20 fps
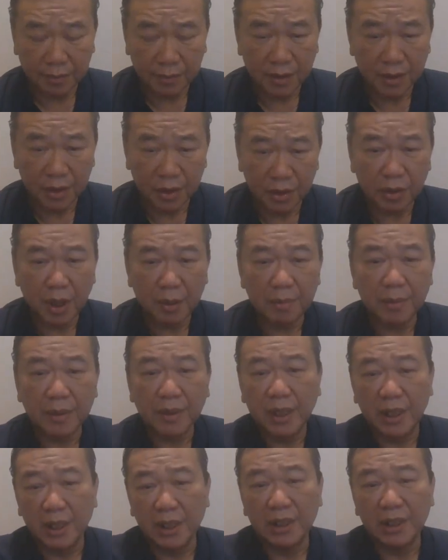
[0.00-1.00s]
you have been
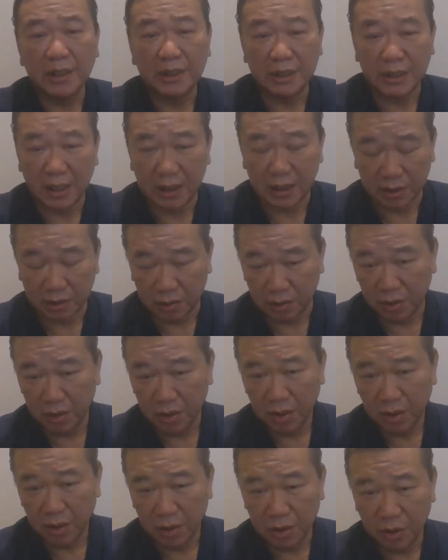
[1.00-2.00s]
killing the cell,
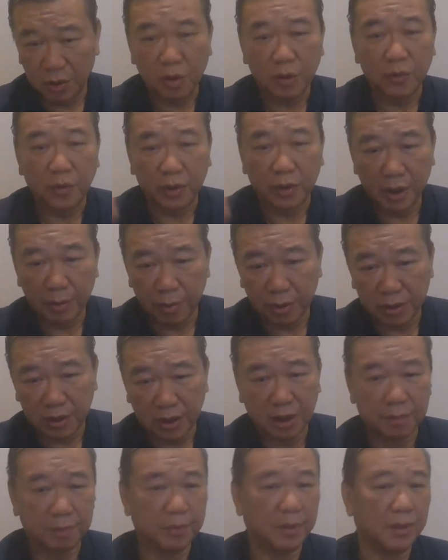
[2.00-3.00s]
You go for
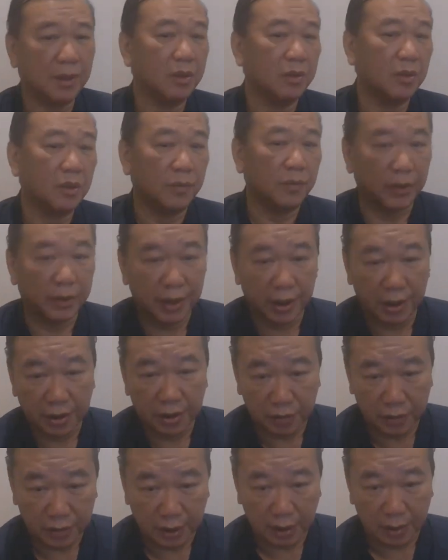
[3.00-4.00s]
chemotherapy, you go for
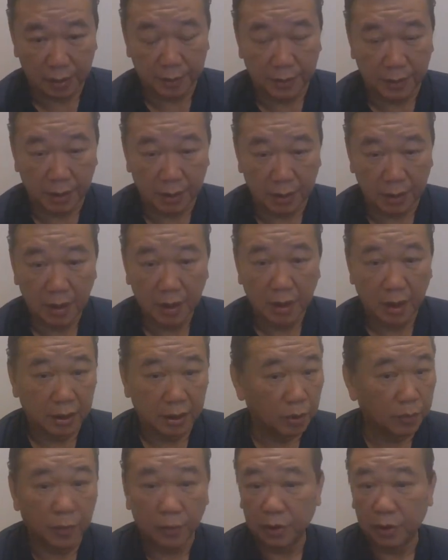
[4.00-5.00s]
radiotherapy, you
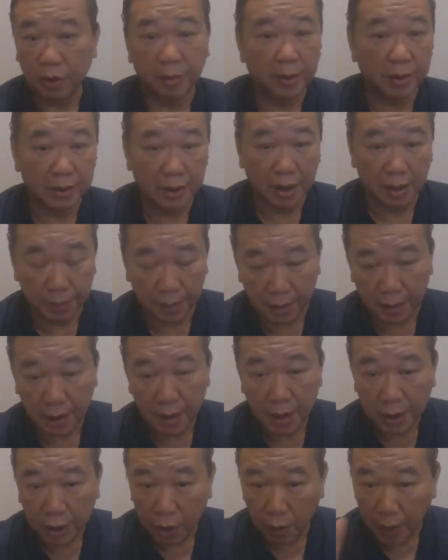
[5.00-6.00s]
go for so many therapy.
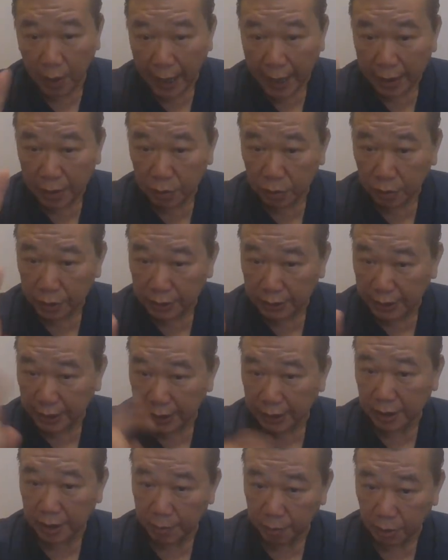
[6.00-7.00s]
No, I do not say
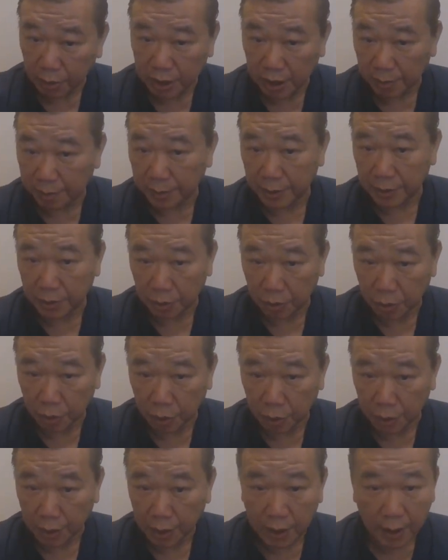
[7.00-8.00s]
chemotherapy is no
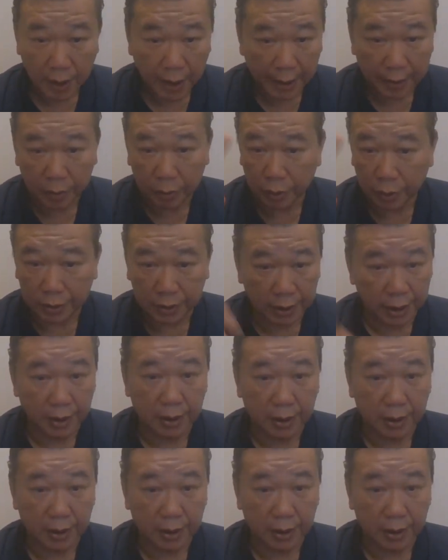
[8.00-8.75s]
good. I do not say